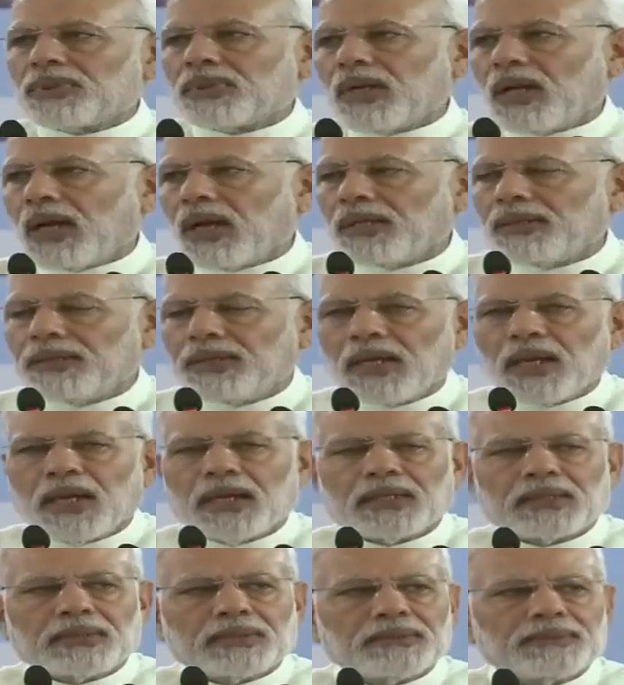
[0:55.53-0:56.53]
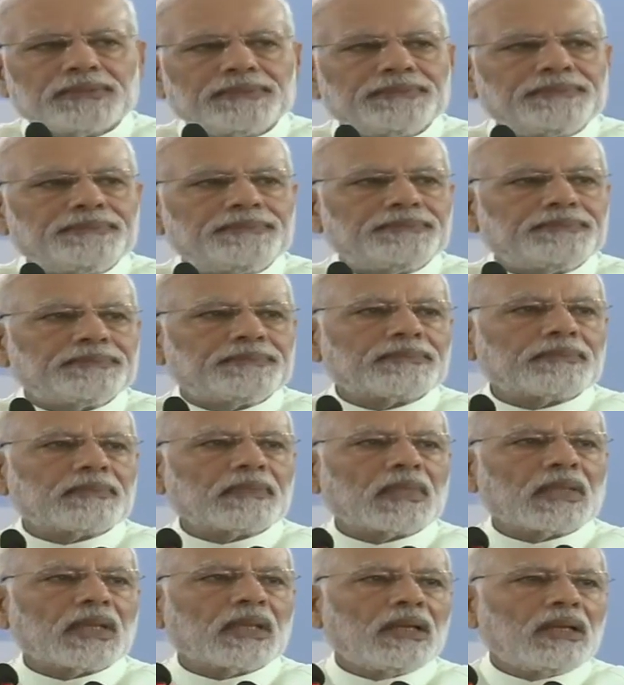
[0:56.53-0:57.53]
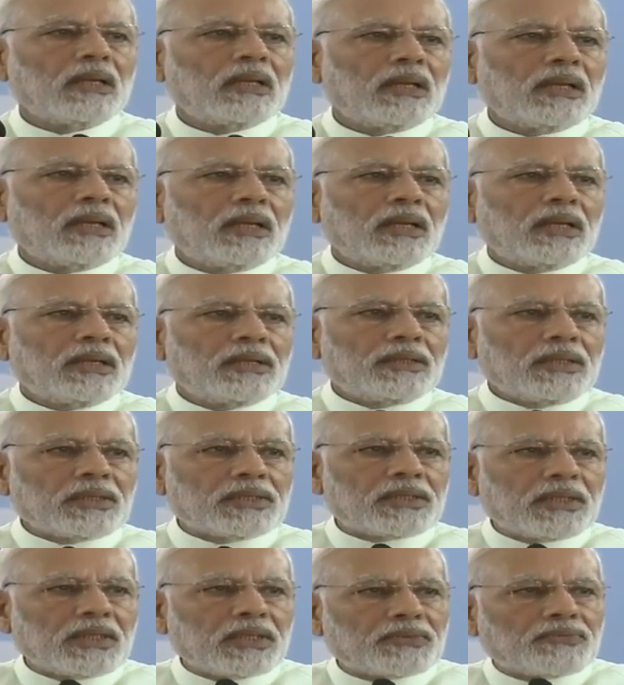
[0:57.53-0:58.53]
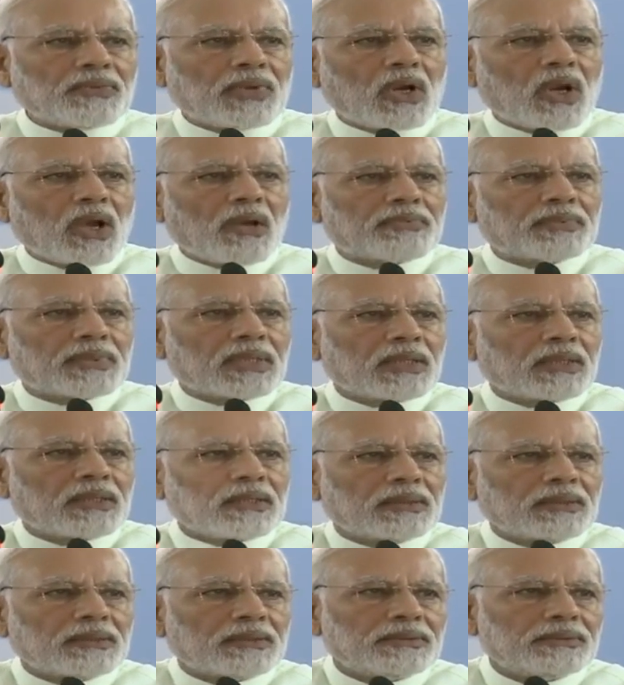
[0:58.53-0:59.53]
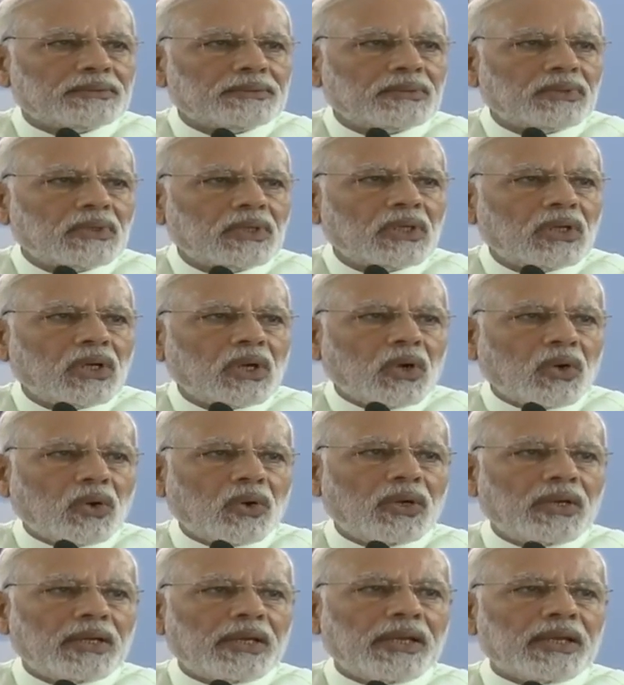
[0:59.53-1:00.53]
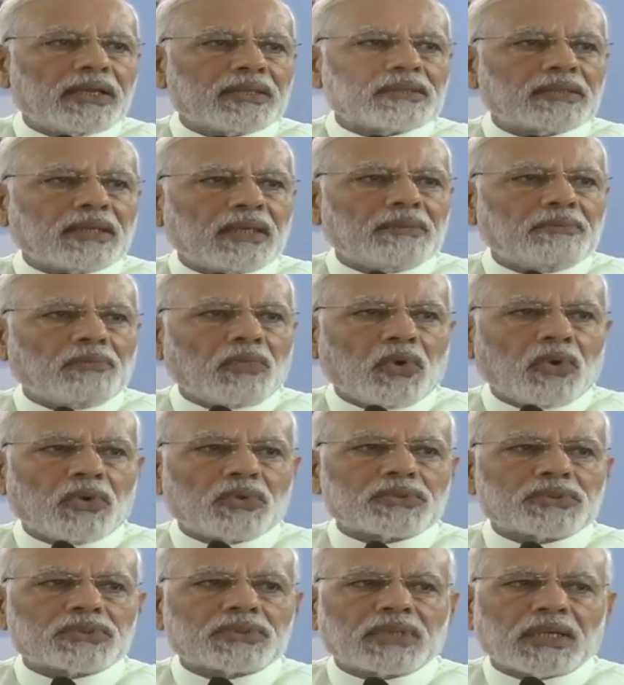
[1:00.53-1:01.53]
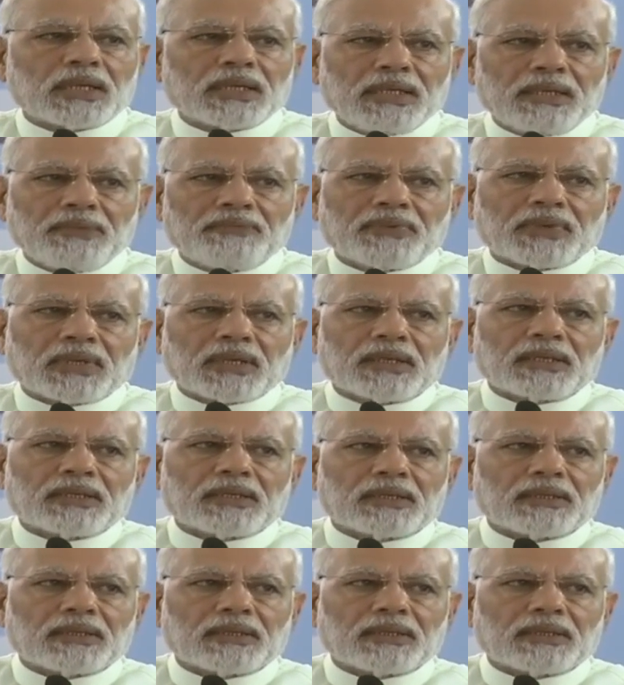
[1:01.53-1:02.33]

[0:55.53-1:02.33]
Adyar. This is one of the oldest and most significant